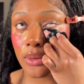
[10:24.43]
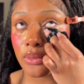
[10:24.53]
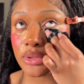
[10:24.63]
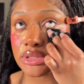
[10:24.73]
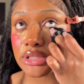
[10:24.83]

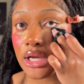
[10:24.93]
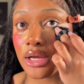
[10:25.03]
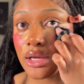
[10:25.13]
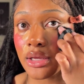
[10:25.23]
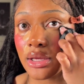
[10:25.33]
which
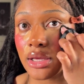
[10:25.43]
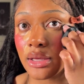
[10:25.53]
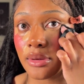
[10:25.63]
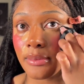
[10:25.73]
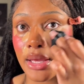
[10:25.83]
I
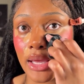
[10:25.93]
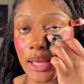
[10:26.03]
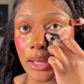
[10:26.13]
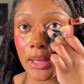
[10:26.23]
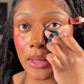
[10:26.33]
am
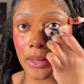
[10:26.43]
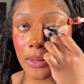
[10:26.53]
a